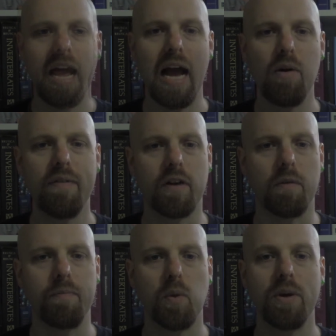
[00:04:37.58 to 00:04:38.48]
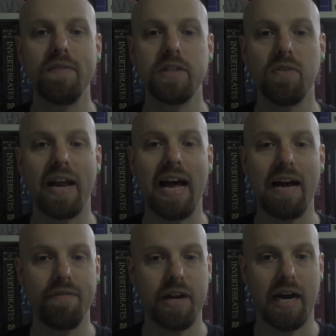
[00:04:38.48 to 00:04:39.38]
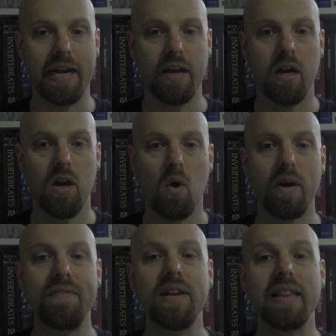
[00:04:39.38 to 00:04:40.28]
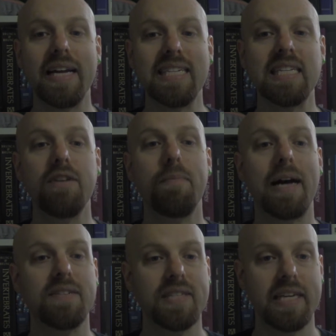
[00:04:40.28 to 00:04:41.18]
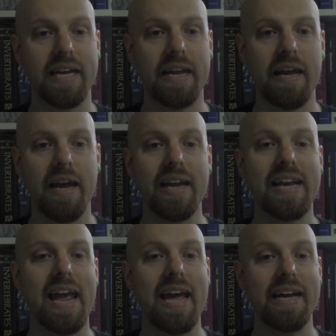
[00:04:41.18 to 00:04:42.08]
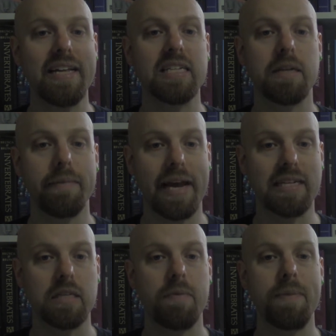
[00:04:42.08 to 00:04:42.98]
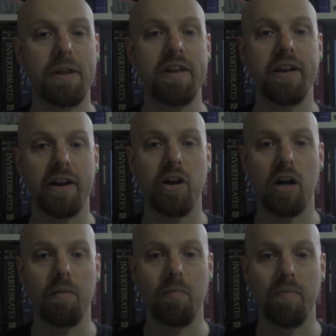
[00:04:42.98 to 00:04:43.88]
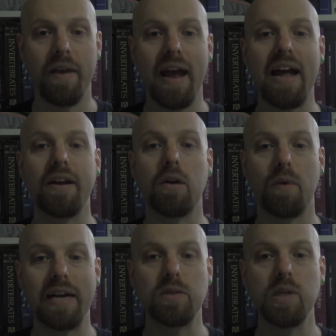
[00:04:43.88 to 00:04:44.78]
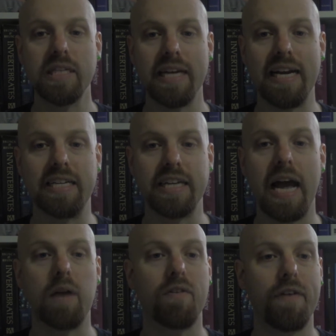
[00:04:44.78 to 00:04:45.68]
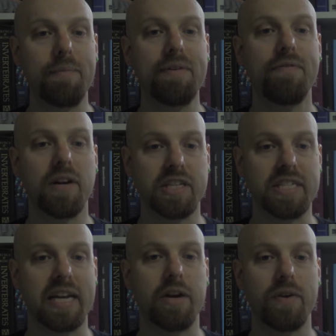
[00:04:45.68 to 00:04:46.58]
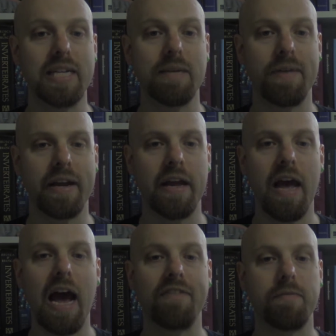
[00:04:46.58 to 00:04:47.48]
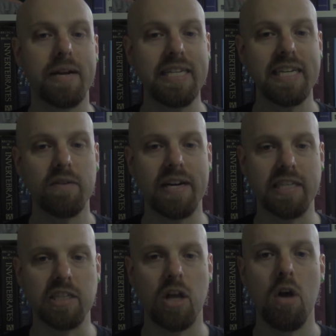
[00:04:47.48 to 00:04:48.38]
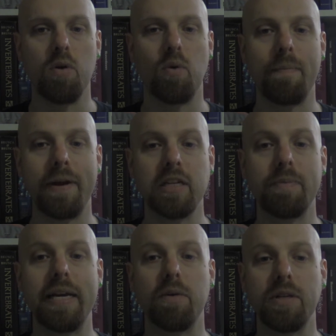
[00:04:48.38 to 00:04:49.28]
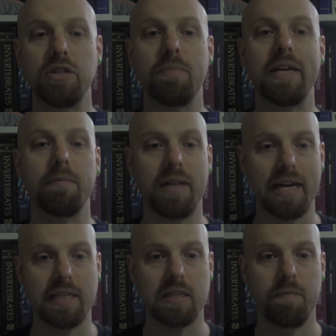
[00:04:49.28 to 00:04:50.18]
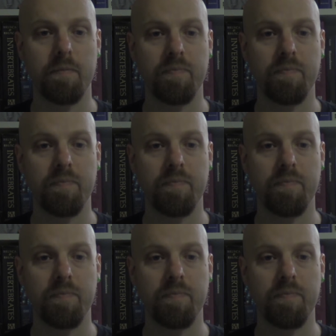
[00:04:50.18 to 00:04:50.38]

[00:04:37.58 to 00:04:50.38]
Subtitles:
However, we have shown that half an eye, or even a light-sensitive patch of skin, can in some cases be better than none at all. And a gradual change and refinement of functions can create something, after many generations, with what appears to be irreducibly complex.